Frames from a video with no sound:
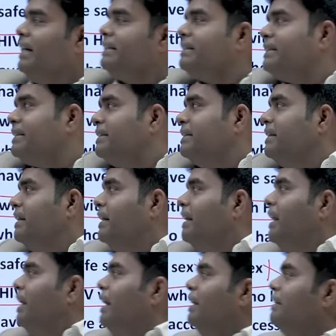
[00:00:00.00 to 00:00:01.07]
Yes.
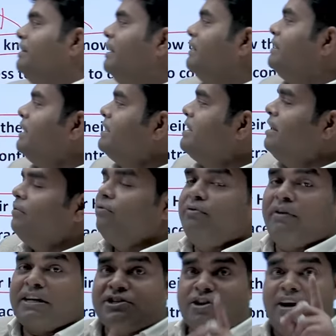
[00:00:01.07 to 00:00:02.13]
This is
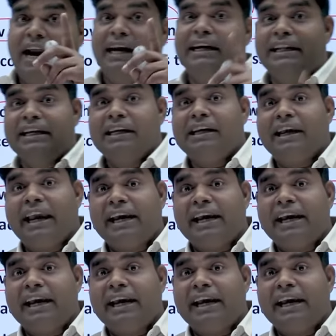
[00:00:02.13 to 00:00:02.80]
first 90.